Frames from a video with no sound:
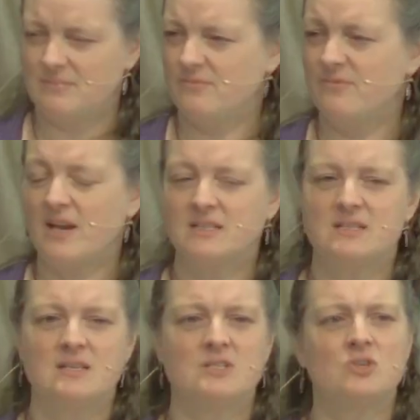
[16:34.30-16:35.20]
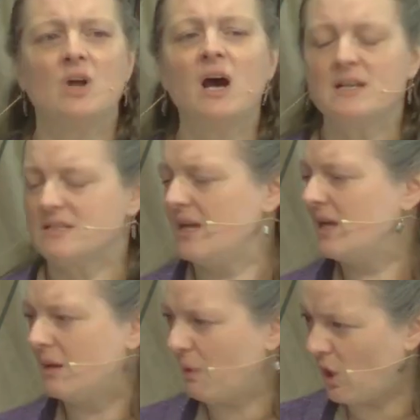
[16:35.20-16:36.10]
In fact, he said, Do not take
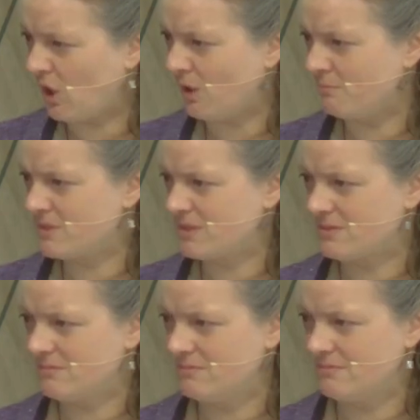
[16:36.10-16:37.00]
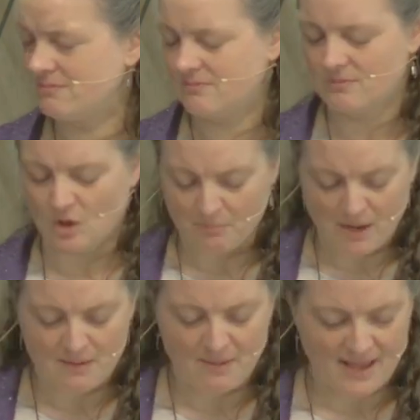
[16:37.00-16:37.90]
up arms on
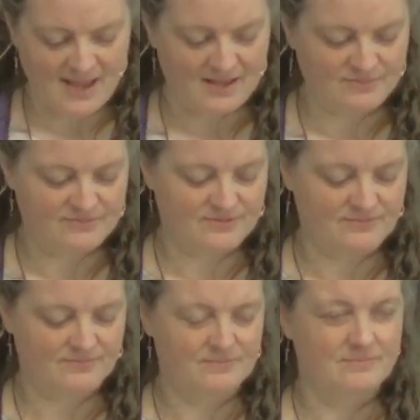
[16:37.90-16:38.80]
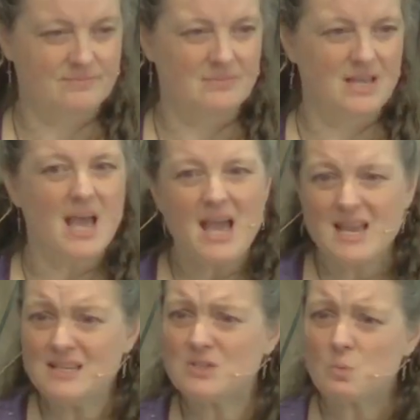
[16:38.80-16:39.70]
my behalf.
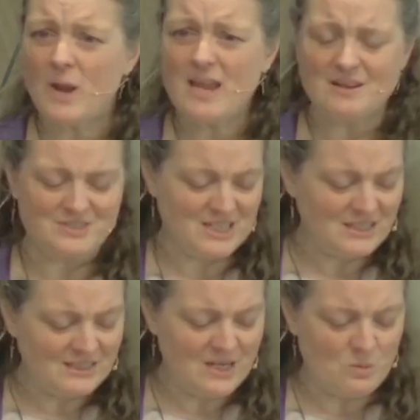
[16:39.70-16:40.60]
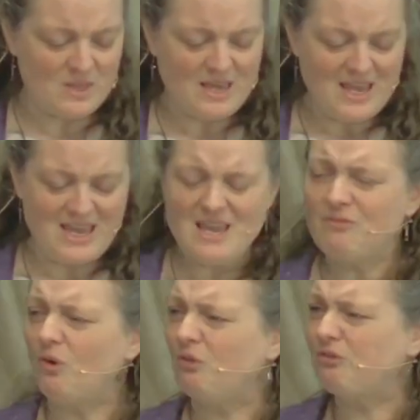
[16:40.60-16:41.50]
His way of dealing with
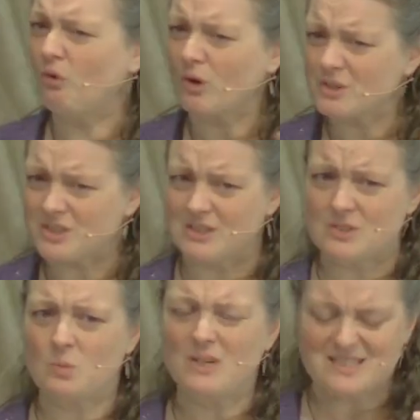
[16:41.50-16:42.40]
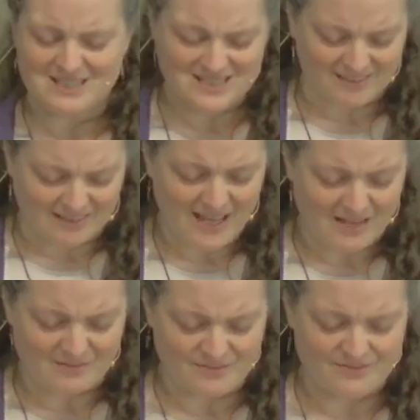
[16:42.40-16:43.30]
evil forces was to
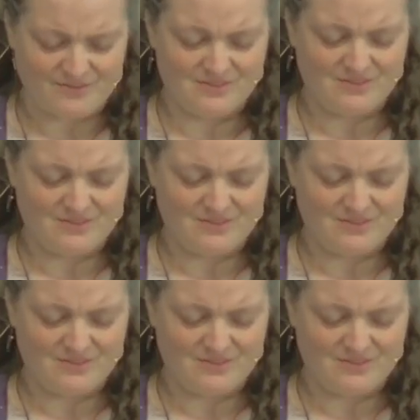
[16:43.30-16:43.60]
love,